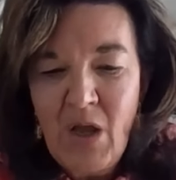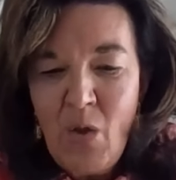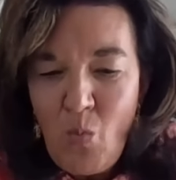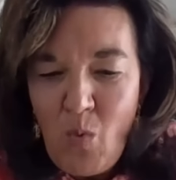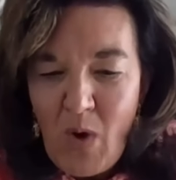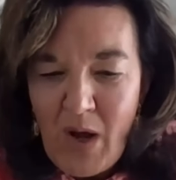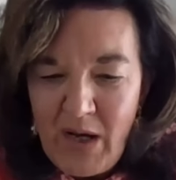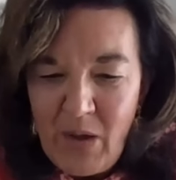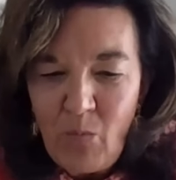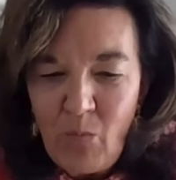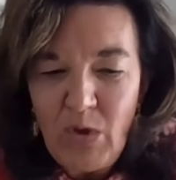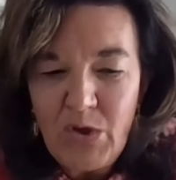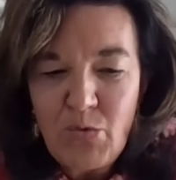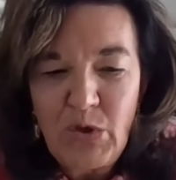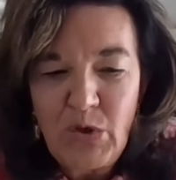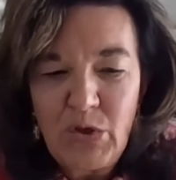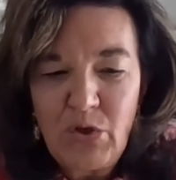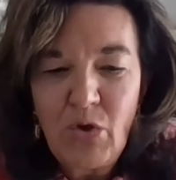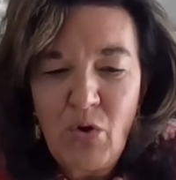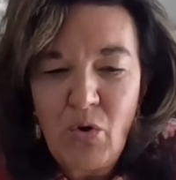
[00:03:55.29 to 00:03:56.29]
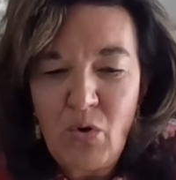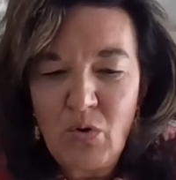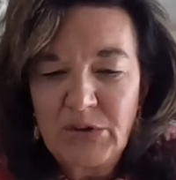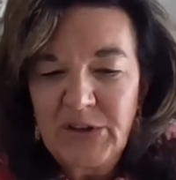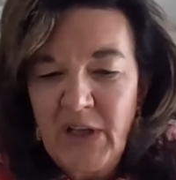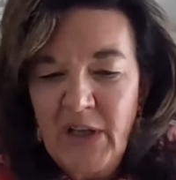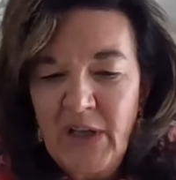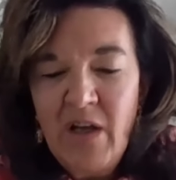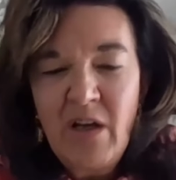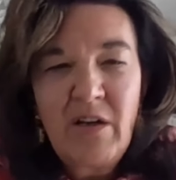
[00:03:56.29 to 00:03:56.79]
one in which we
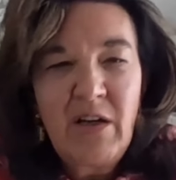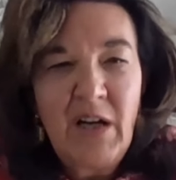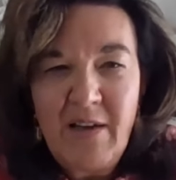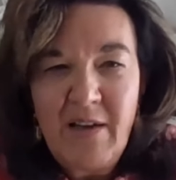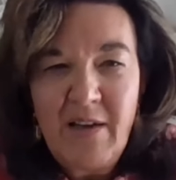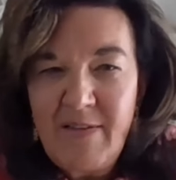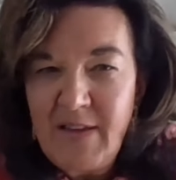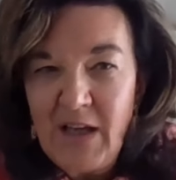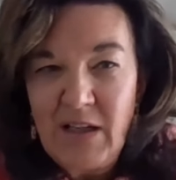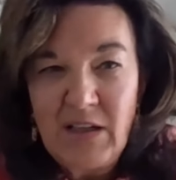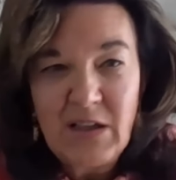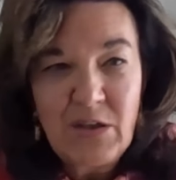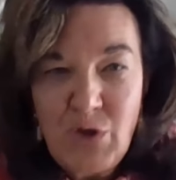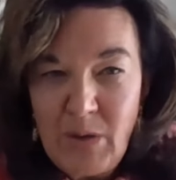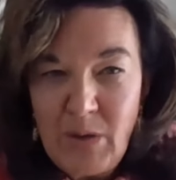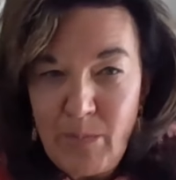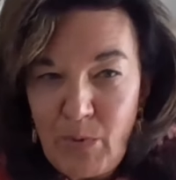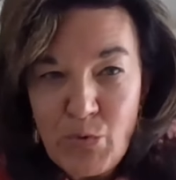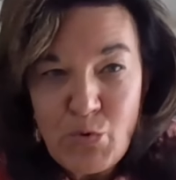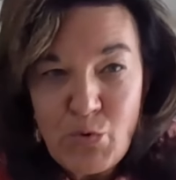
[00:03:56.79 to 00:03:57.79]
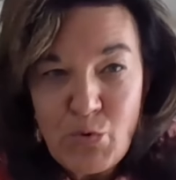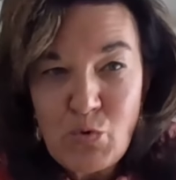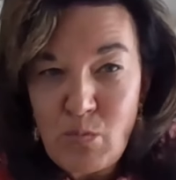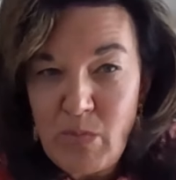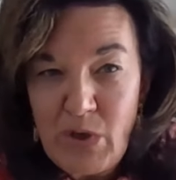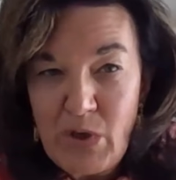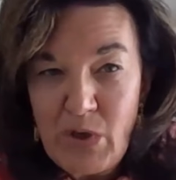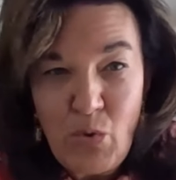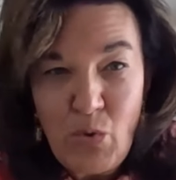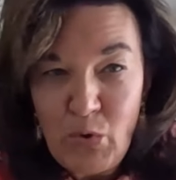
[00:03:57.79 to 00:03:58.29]
don't really think that cheap
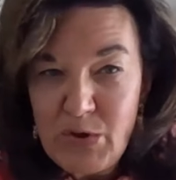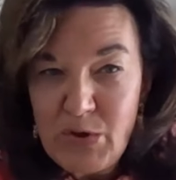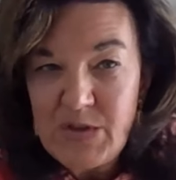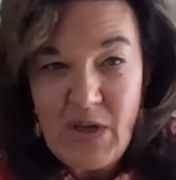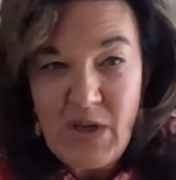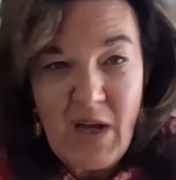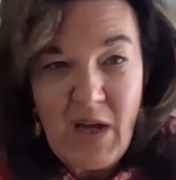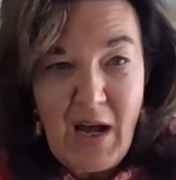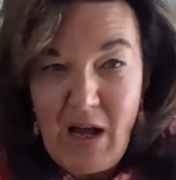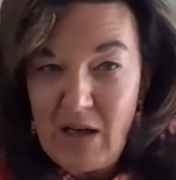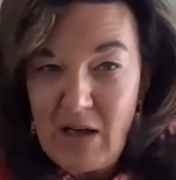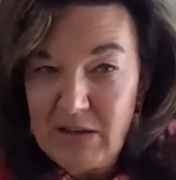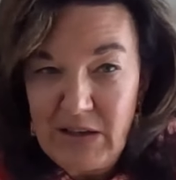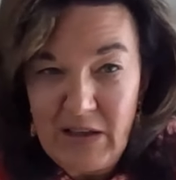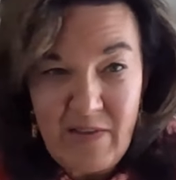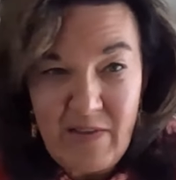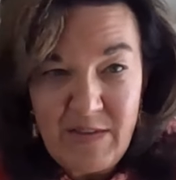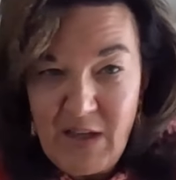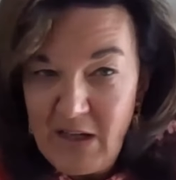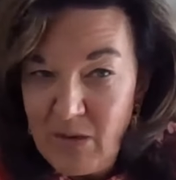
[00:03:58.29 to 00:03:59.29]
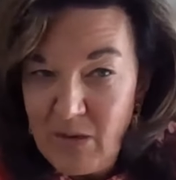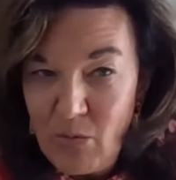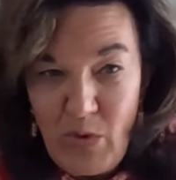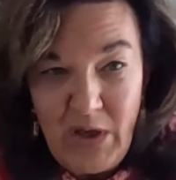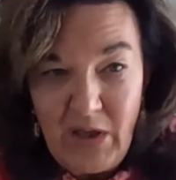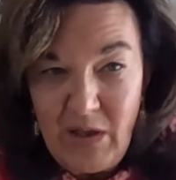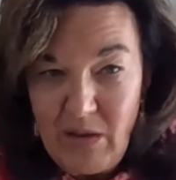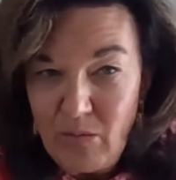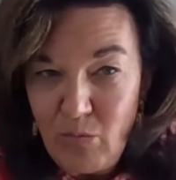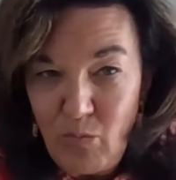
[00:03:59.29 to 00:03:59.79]
consumer goods are the thing
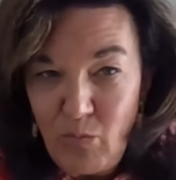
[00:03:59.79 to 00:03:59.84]
we,